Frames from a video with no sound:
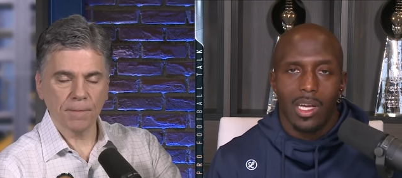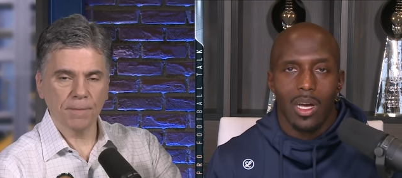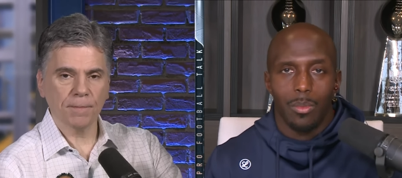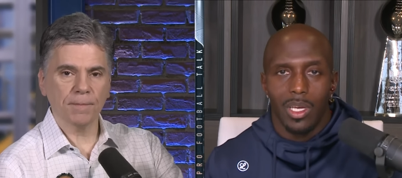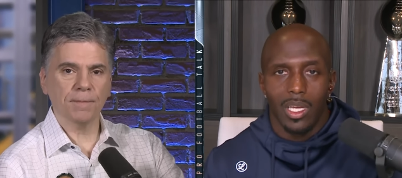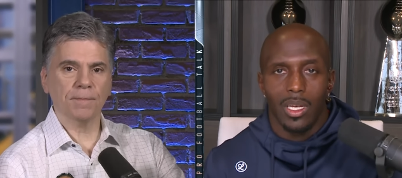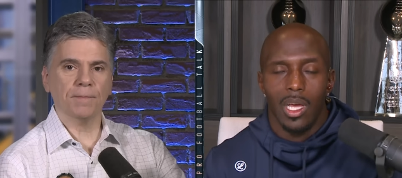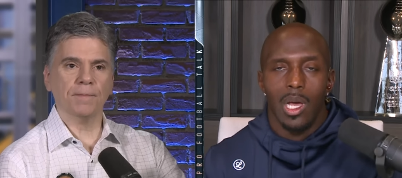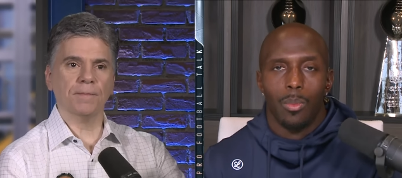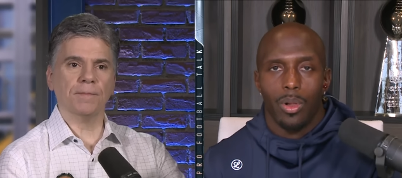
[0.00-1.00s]
Speaker 1: come in,
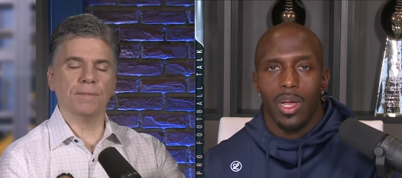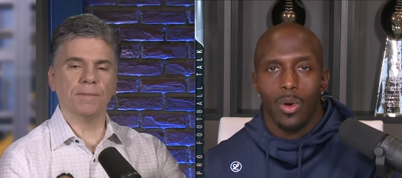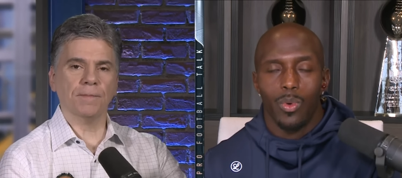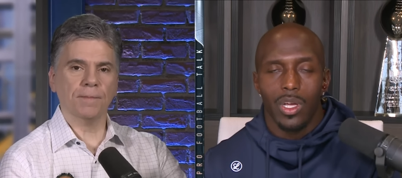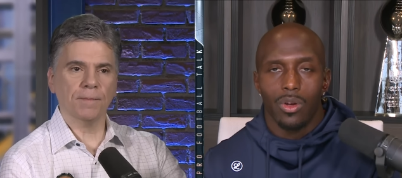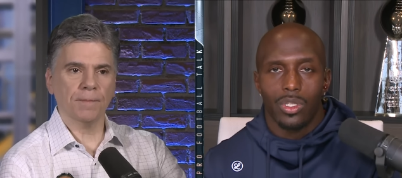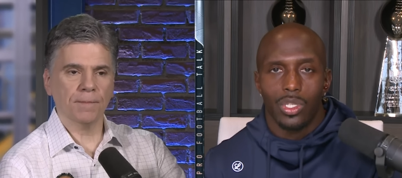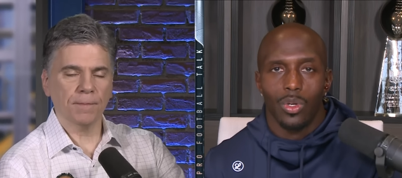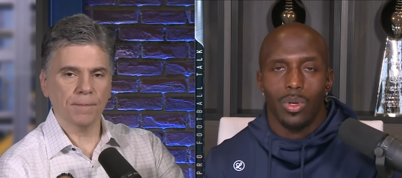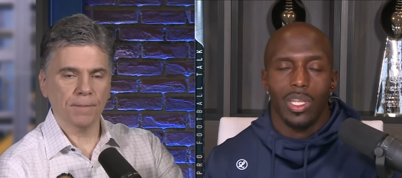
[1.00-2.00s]
play a week or
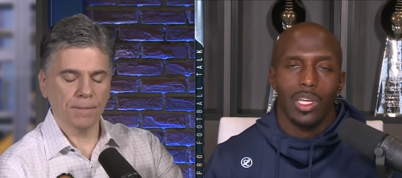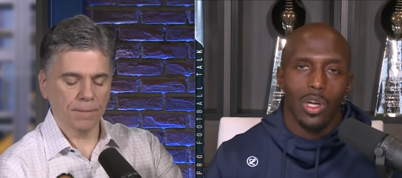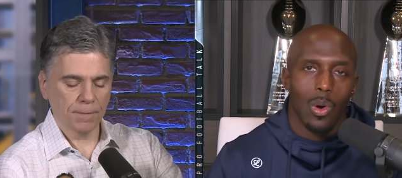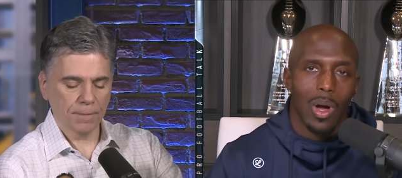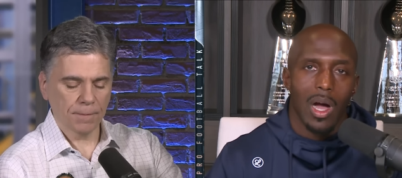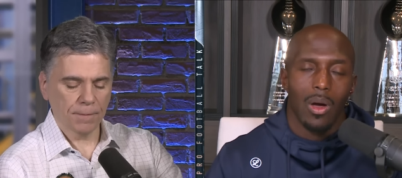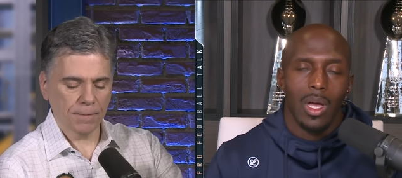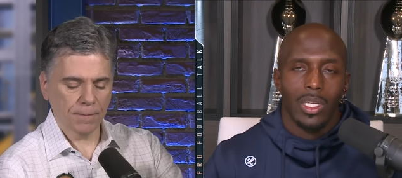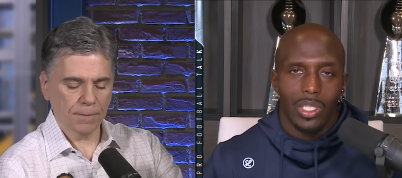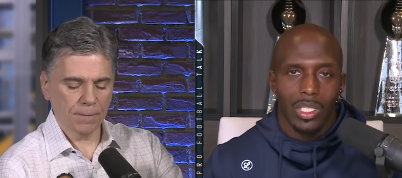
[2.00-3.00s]
two, and then go out,
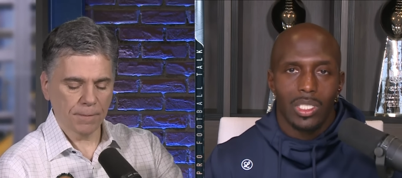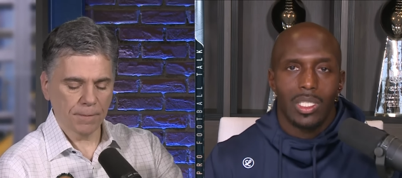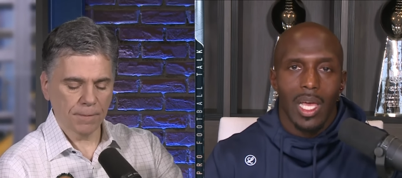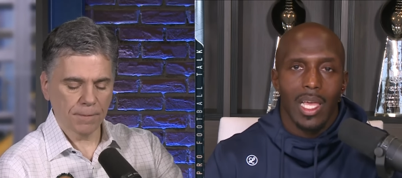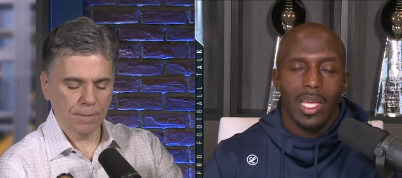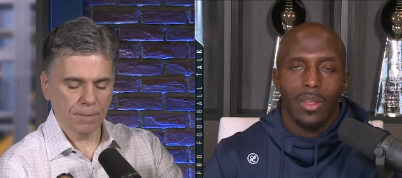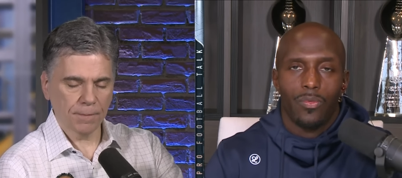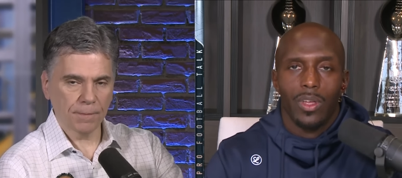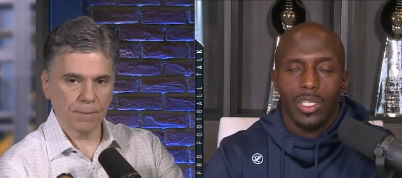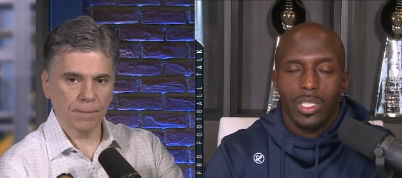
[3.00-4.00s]
just stay in and
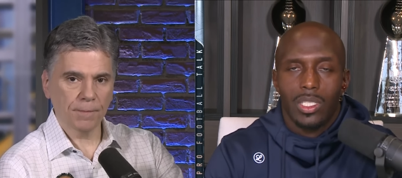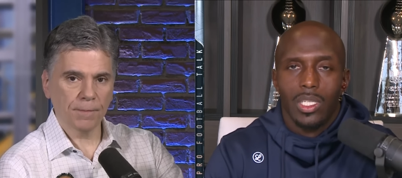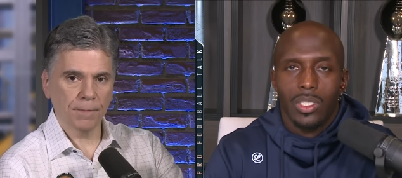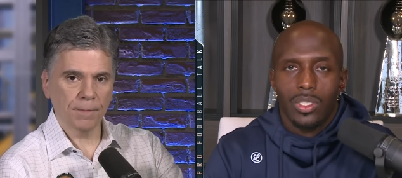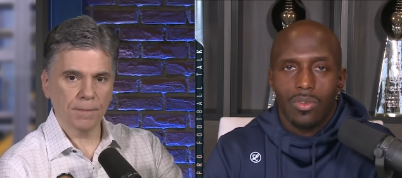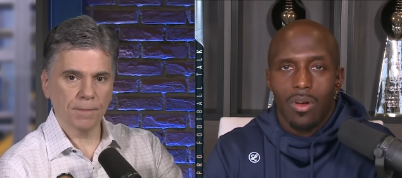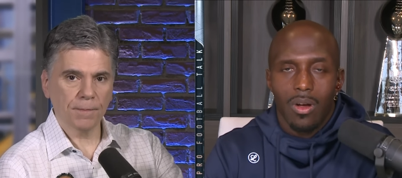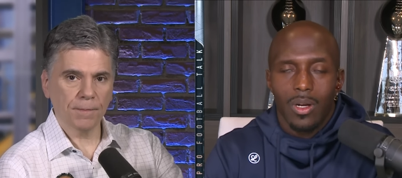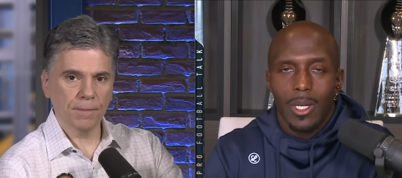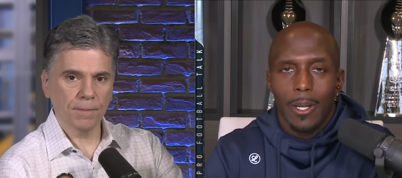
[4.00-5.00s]
finish the season
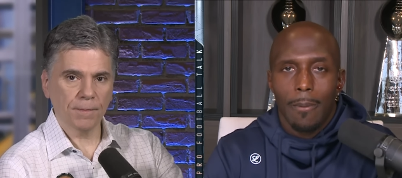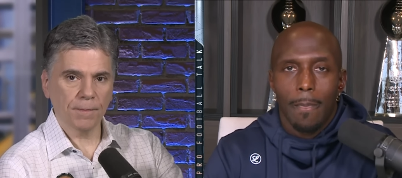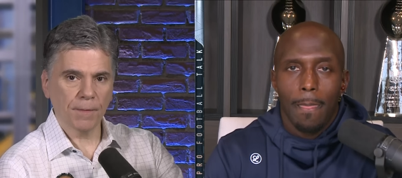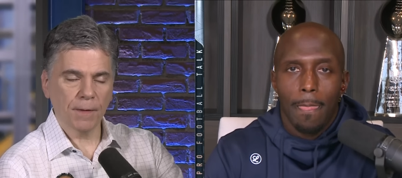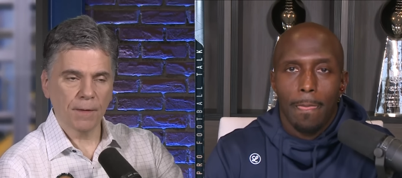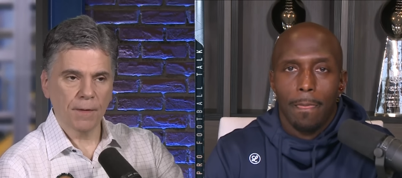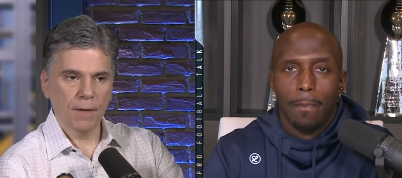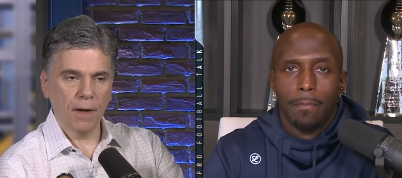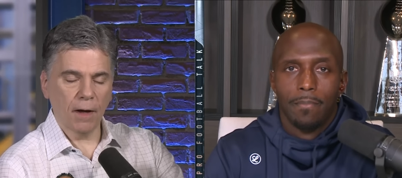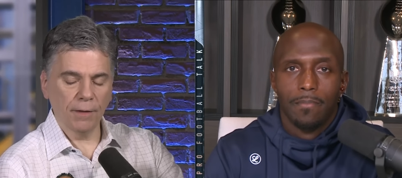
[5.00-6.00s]
strong
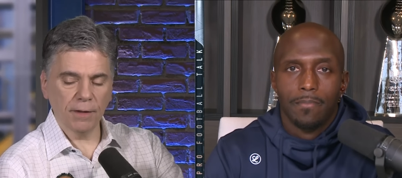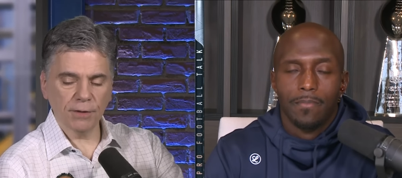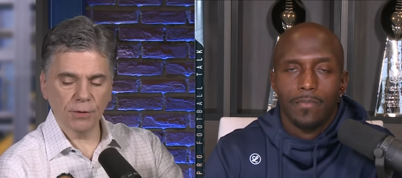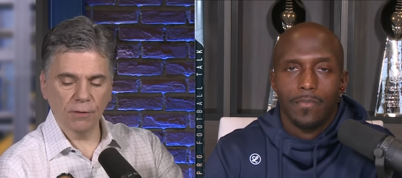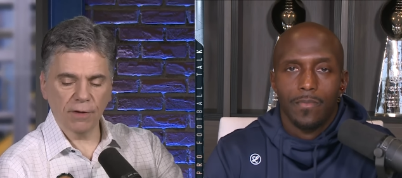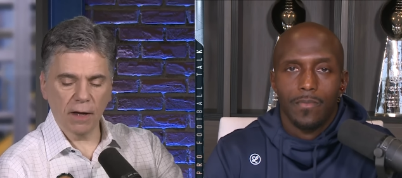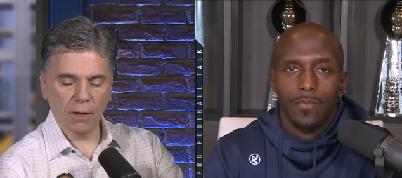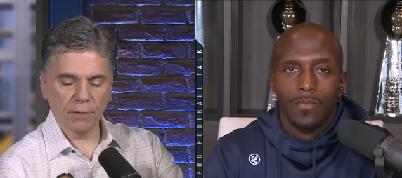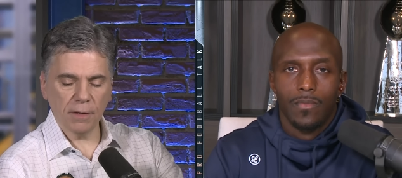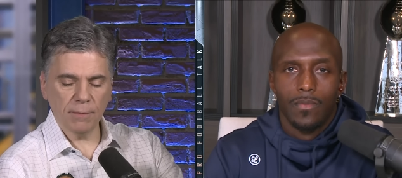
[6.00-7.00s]
Speaker 2: on the issue of
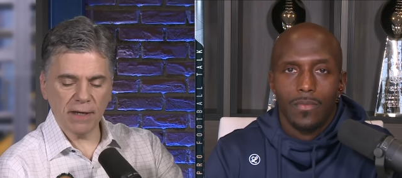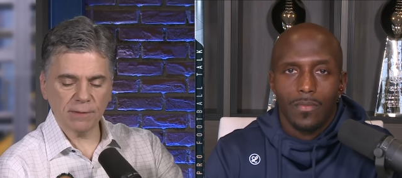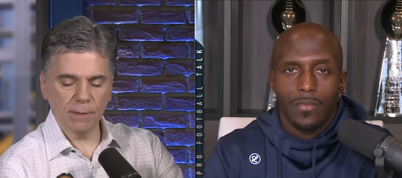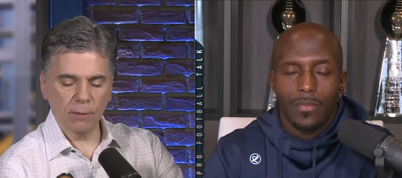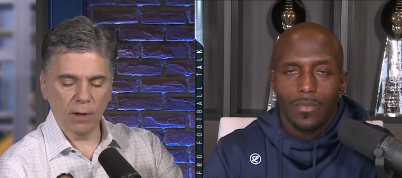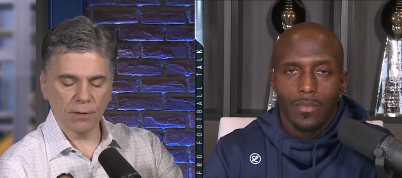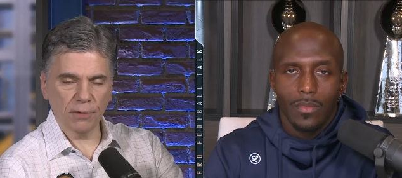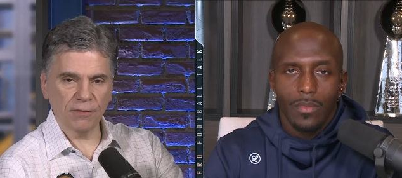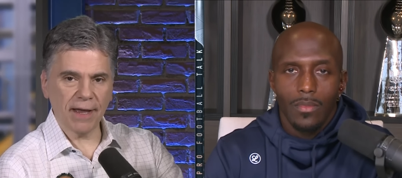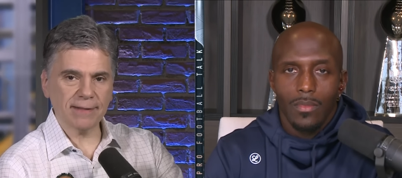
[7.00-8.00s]
health, it makes me wonder
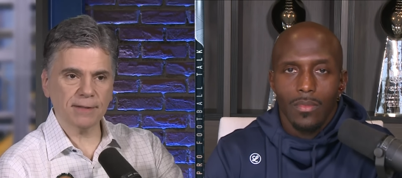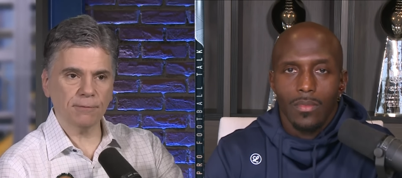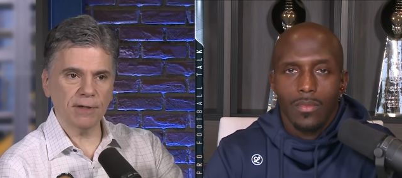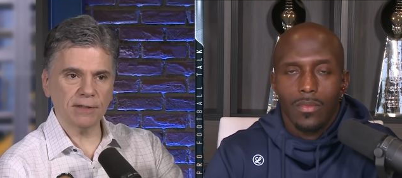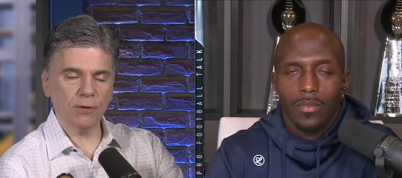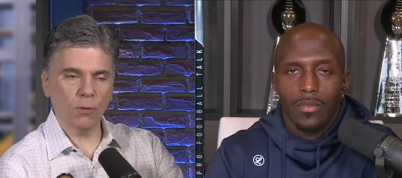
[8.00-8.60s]
if that's the reason